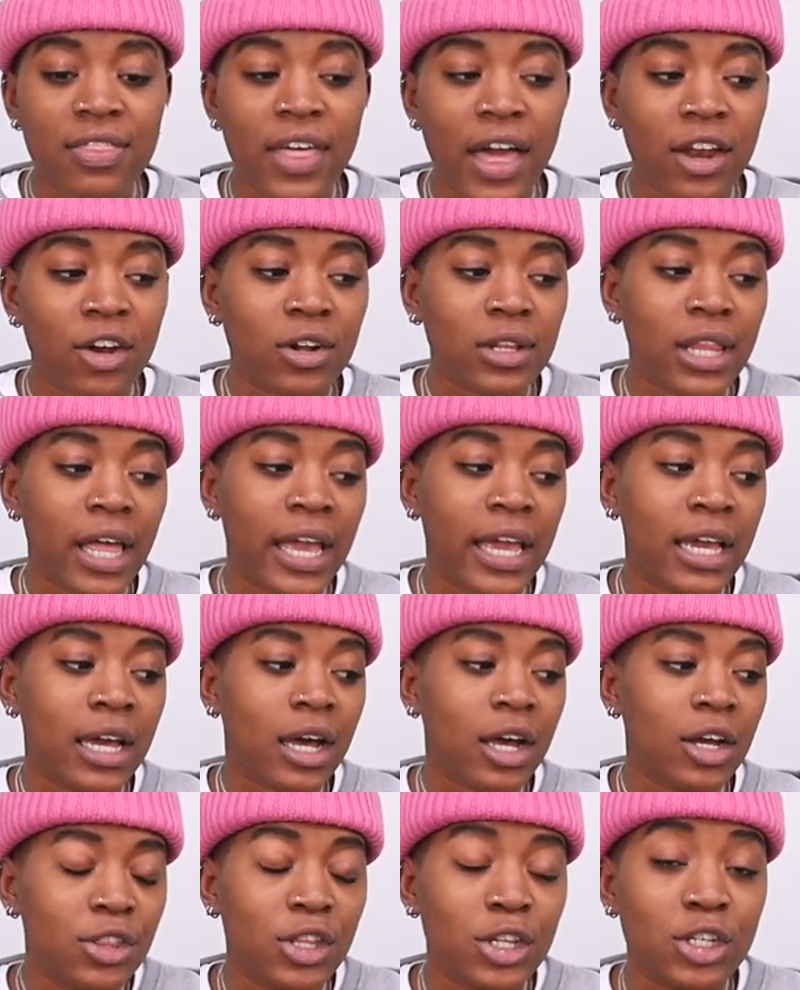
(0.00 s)
that are
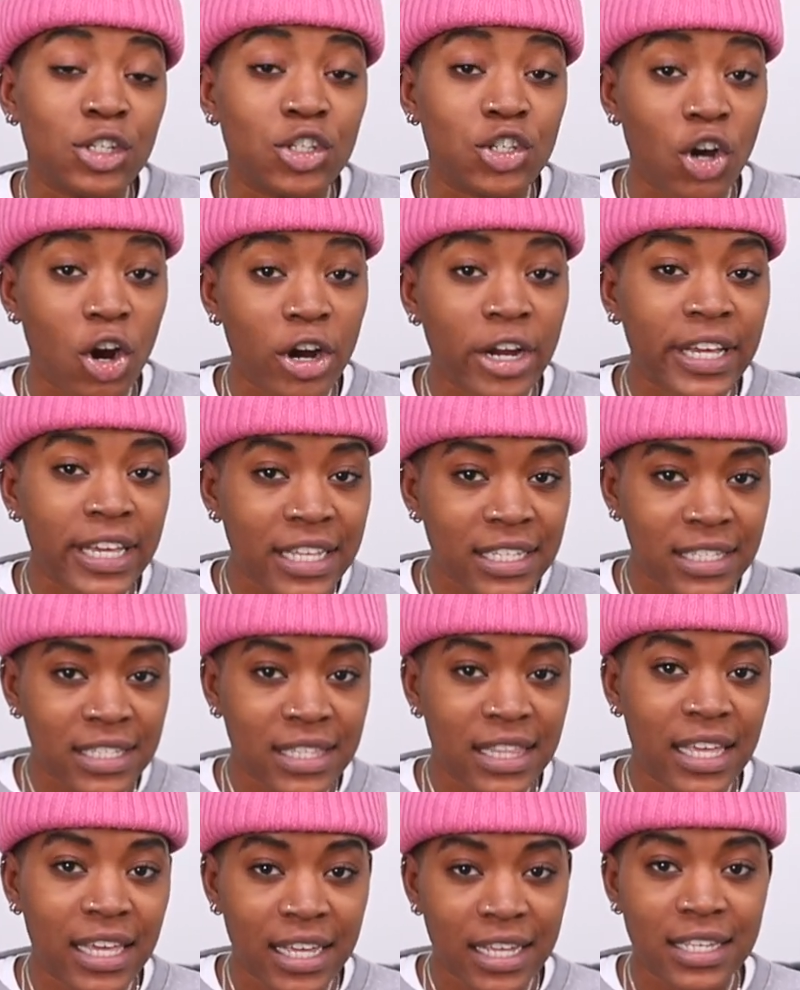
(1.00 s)
like the darkest
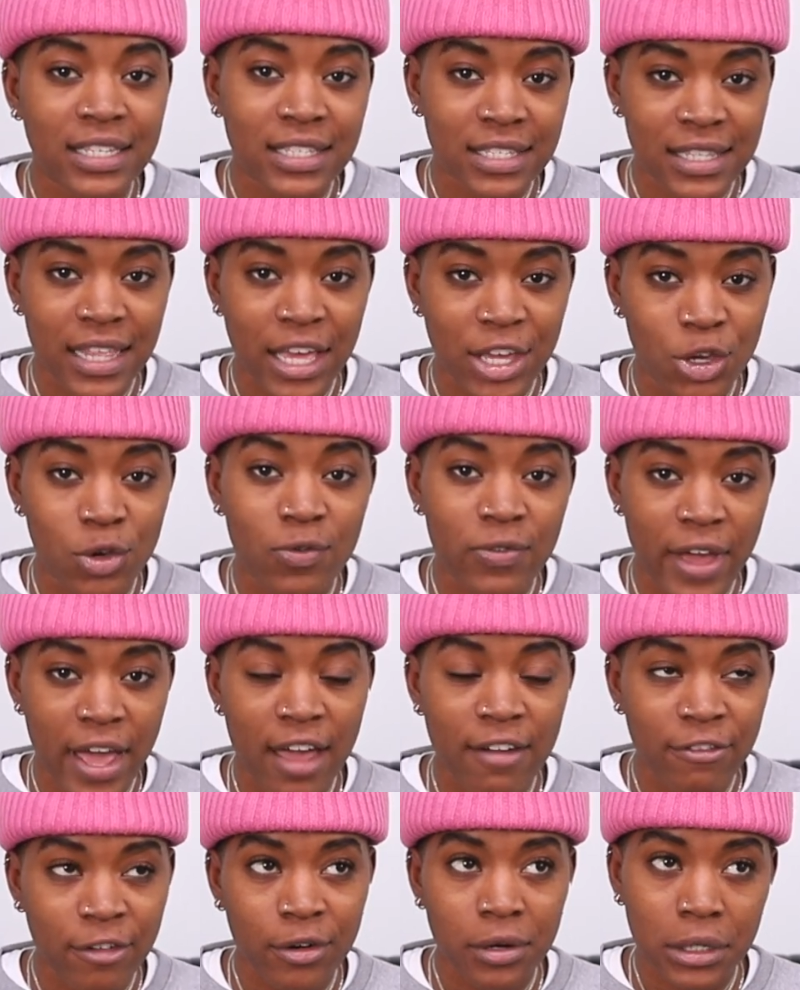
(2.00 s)
things that you've
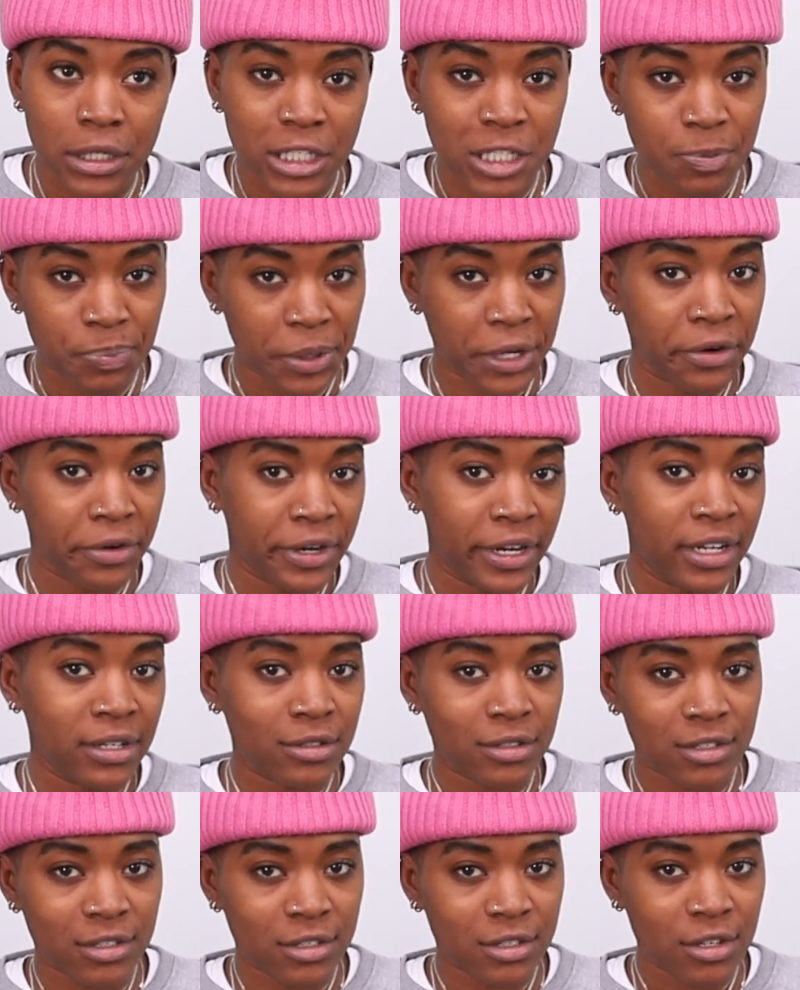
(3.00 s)
ever
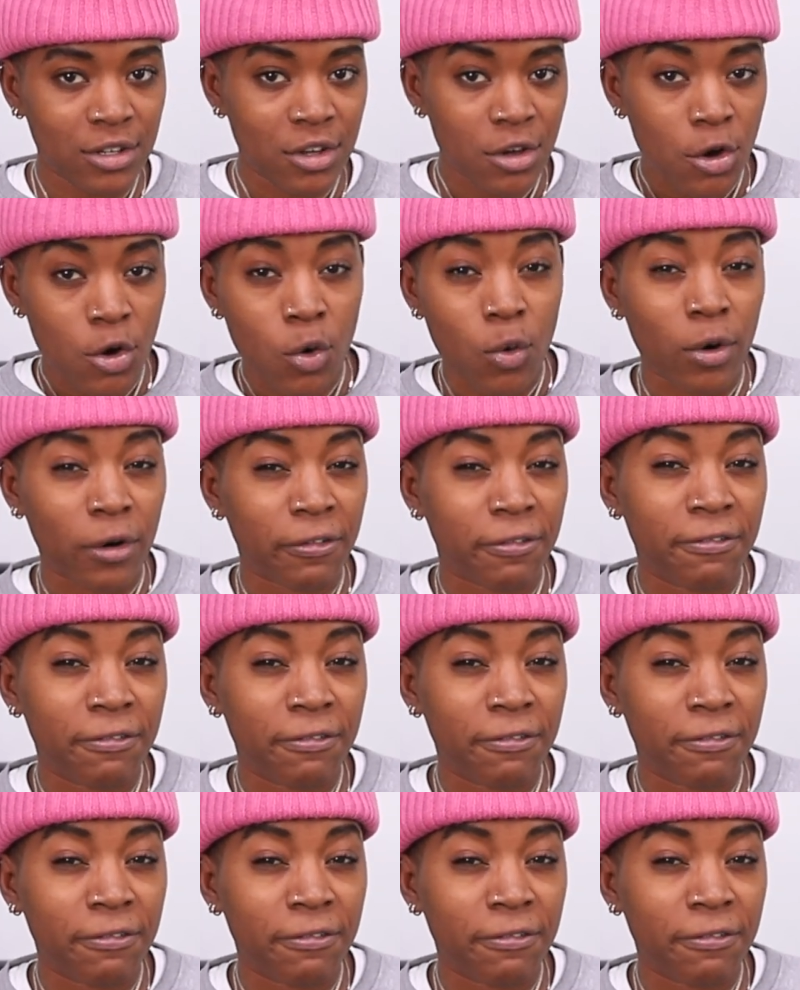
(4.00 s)
experienced or